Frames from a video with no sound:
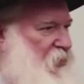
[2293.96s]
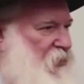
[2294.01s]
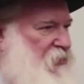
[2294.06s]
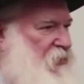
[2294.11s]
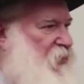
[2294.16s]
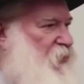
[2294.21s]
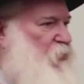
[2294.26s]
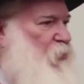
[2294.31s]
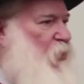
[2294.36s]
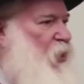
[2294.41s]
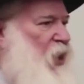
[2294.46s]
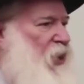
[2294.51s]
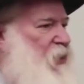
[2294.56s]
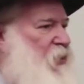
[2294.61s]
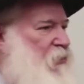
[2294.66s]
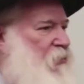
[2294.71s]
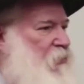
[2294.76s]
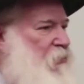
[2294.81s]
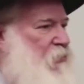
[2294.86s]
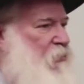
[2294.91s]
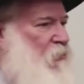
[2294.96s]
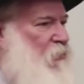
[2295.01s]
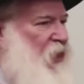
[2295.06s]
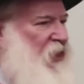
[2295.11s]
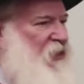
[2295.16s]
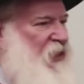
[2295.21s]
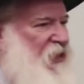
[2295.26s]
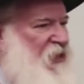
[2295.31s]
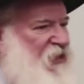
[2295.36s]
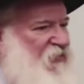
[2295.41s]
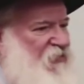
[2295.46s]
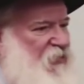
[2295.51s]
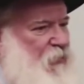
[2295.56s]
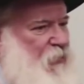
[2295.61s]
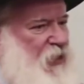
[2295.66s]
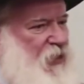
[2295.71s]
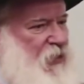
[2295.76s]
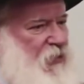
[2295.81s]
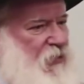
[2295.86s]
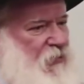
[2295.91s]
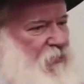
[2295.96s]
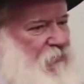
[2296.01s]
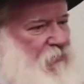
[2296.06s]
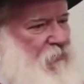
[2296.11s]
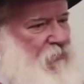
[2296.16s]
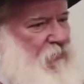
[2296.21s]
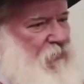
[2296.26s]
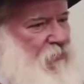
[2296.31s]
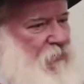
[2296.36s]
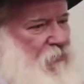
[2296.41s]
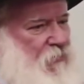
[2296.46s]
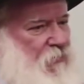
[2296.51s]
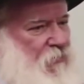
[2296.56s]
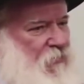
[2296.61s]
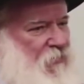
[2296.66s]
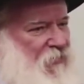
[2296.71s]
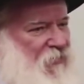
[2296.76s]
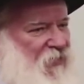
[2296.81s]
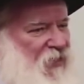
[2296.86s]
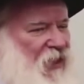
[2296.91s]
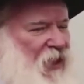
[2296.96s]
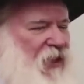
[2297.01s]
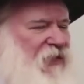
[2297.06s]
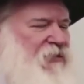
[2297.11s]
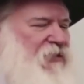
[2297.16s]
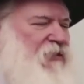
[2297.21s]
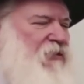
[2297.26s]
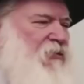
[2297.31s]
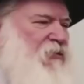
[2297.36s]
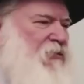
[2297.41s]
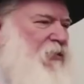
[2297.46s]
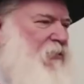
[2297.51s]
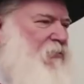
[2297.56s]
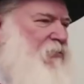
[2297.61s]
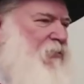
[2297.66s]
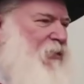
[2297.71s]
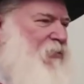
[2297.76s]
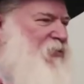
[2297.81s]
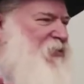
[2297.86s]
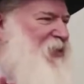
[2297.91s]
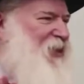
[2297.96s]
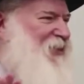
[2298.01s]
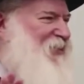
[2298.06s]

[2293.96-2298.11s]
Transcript: He says, Why? Why not every week? I said, Look, don't, don't